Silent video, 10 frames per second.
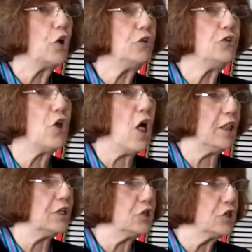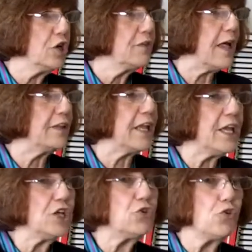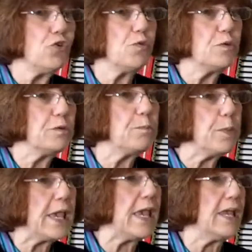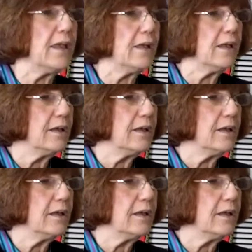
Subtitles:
Knowledge, that each human being